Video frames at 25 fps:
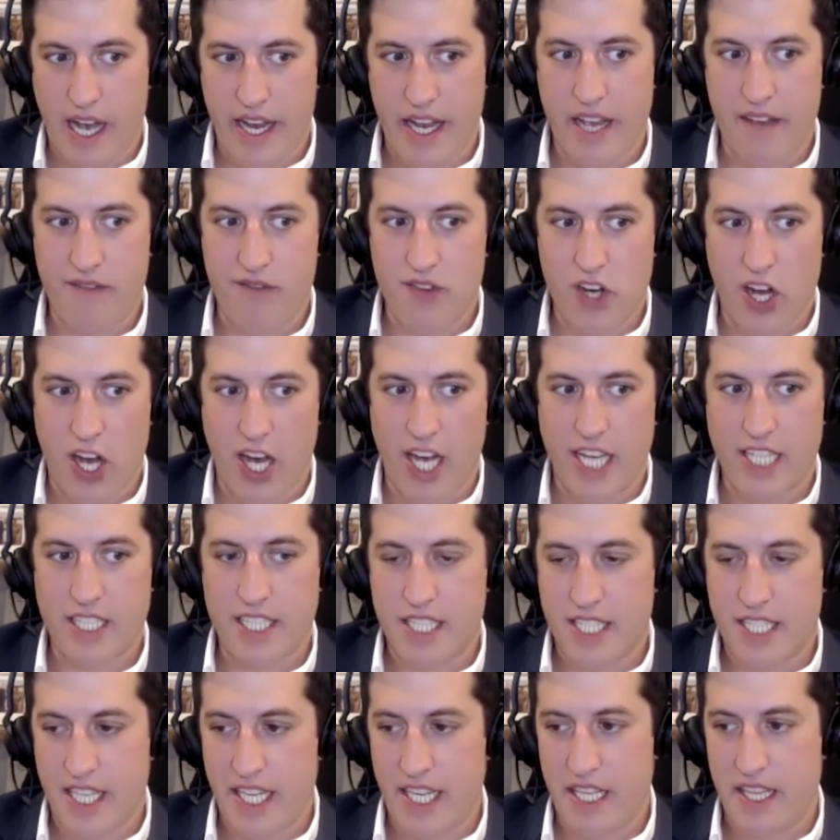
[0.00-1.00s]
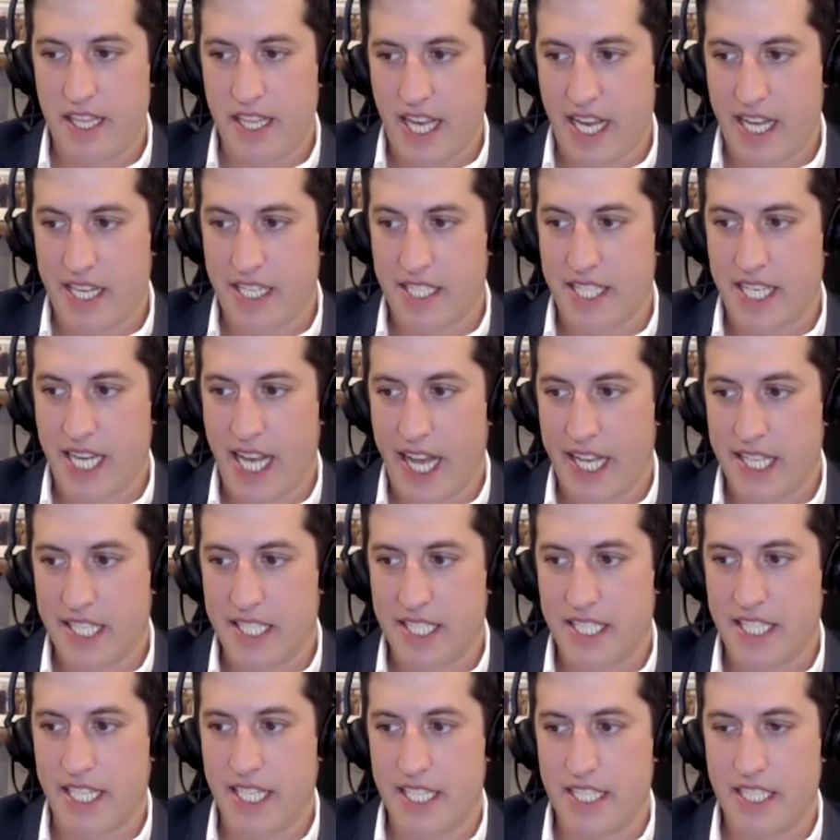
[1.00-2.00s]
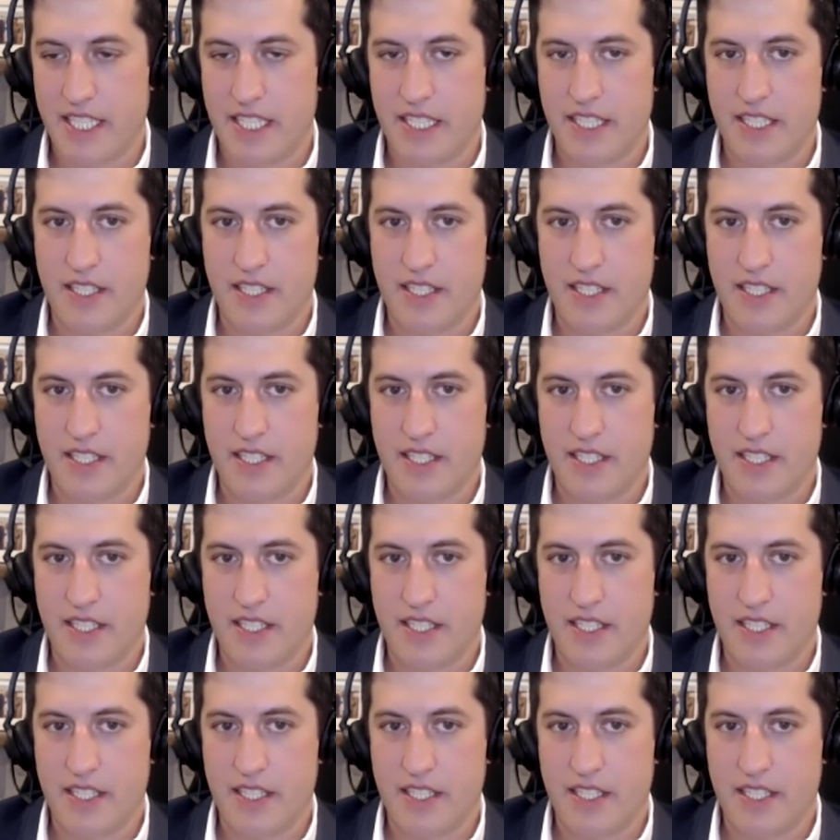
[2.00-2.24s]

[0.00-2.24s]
have not seen that tested